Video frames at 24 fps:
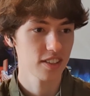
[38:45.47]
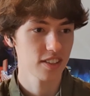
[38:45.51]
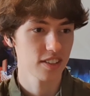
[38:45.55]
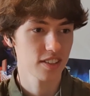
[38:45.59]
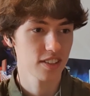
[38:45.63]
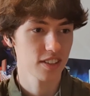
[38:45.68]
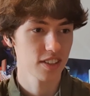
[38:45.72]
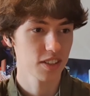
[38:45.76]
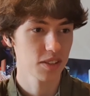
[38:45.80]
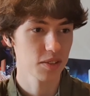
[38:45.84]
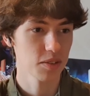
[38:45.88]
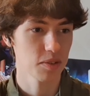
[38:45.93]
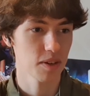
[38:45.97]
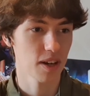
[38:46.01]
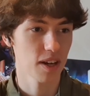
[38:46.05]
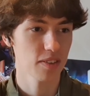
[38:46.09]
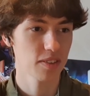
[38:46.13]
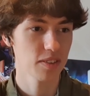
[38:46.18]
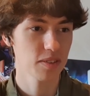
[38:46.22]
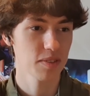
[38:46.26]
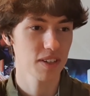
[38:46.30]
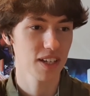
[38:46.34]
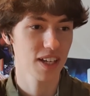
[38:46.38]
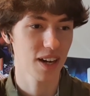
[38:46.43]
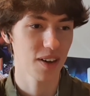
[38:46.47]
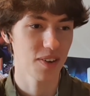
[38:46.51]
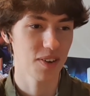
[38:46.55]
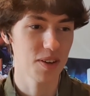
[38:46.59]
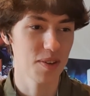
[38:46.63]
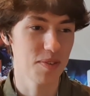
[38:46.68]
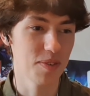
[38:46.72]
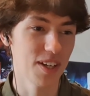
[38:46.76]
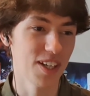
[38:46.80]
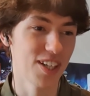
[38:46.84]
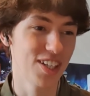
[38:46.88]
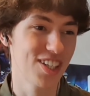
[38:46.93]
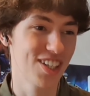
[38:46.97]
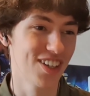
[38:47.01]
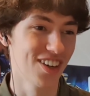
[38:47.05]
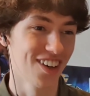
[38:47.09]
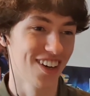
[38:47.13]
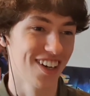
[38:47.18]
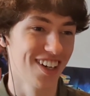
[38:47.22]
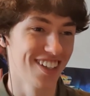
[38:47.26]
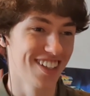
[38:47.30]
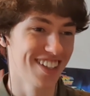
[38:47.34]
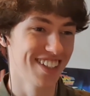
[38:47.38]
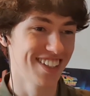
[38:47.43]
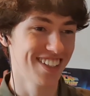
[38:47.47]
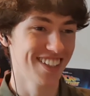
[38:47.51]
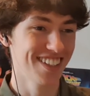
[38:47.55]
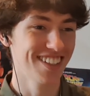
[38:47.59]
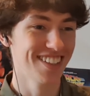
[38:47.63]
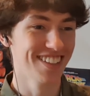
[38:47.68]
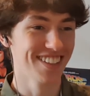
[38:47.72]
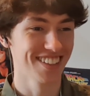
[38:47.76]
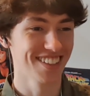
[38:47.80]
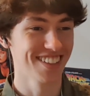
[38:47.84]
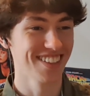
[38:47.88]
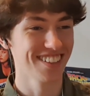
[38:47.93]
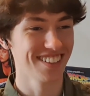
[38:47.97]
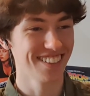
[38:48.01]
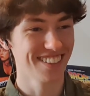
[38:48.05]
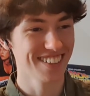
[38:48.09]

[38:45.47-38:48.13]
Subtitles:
So we might have to make it a wee bit shorter than usual.